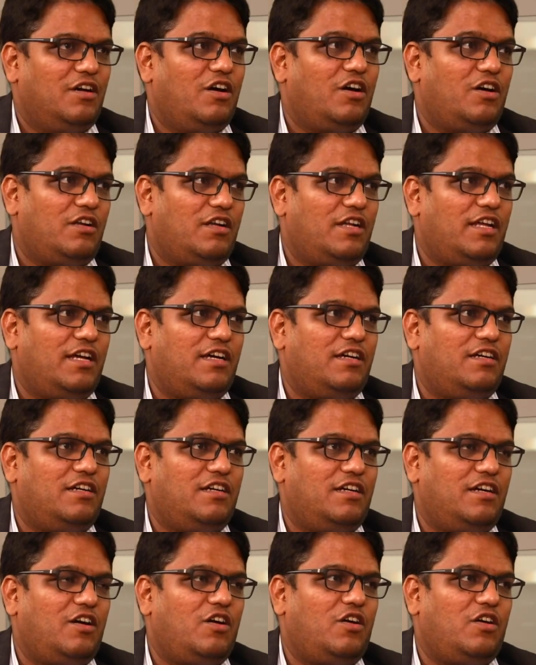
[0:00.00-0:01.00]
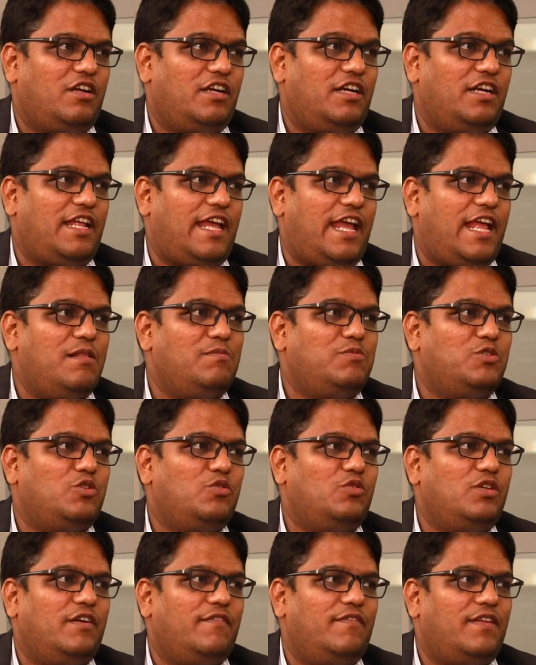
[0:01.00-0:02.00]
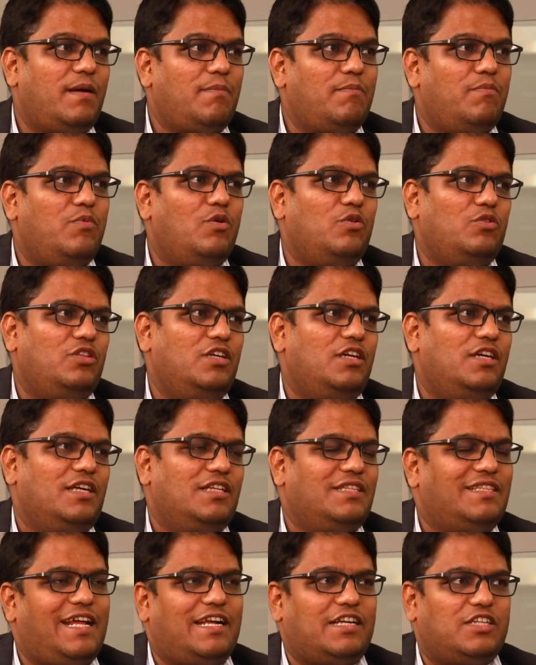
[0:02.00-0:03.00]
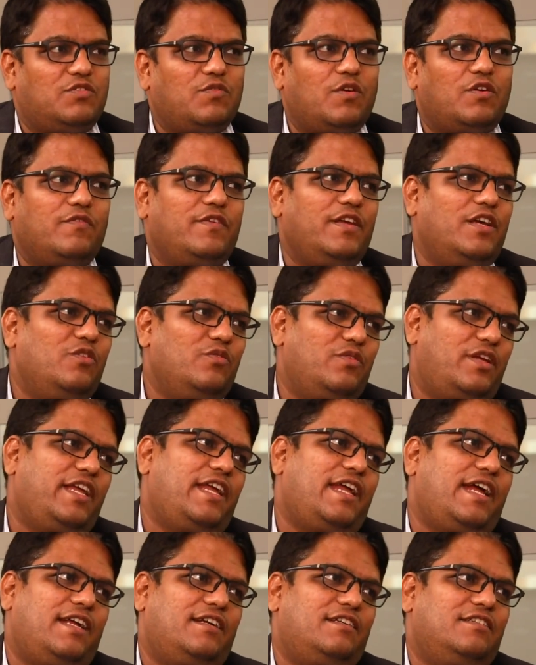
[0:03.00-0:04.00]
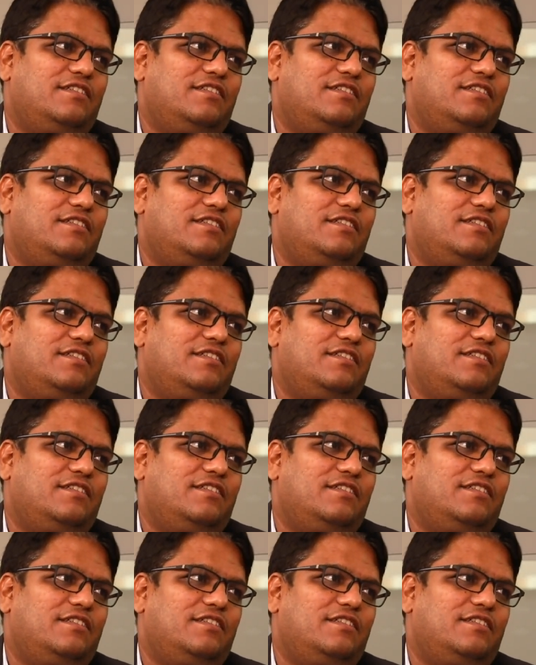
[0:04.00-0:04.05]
or helps you develop both, that is what we are looking at.